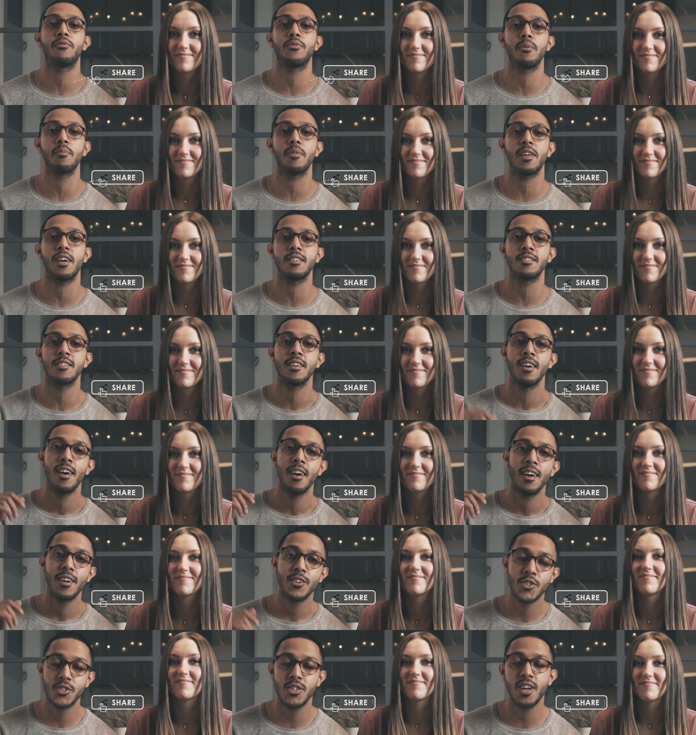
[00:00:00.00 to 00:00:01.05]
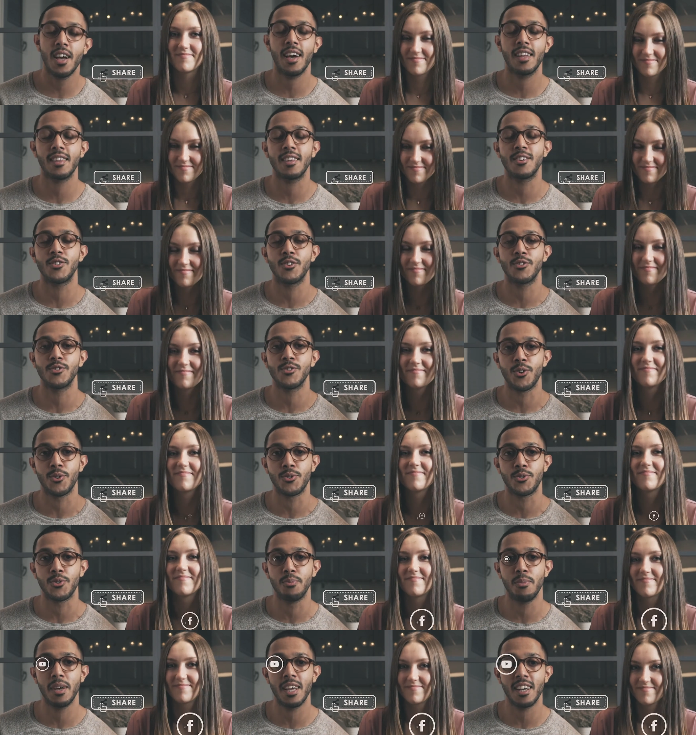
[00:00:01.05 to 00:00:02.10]
Speaker 1: from this, share this on
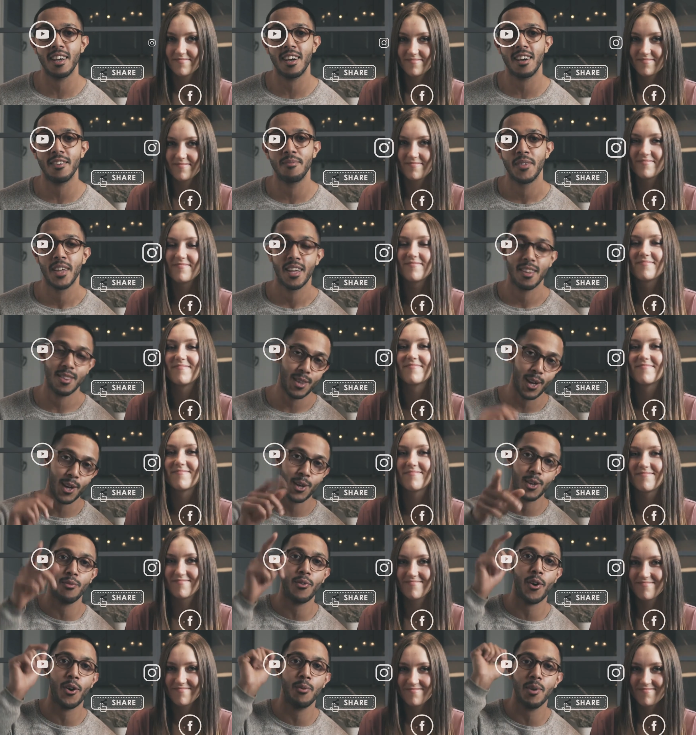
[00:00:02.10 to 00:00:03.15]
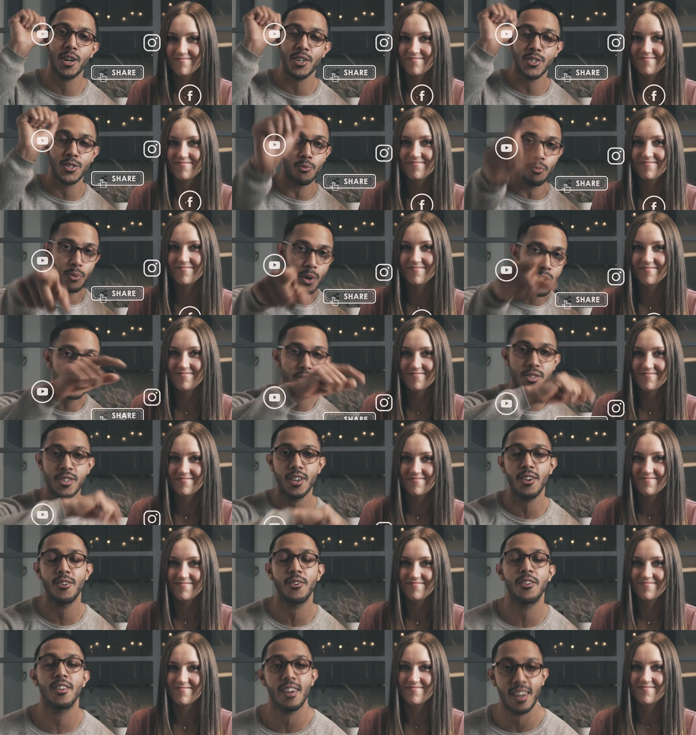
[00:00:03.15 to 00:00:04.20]
social media. Thank you very much and we'll see
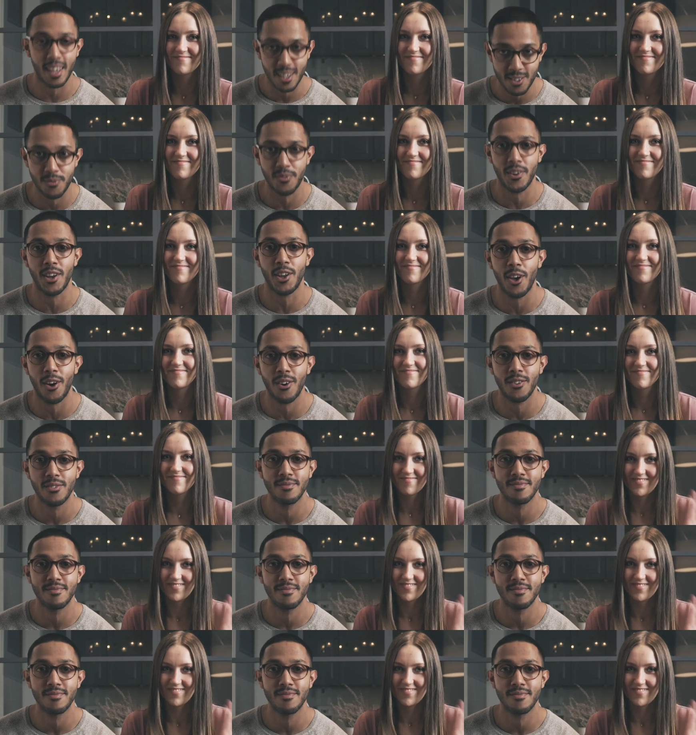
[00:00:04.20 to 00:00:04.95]
you on the next video.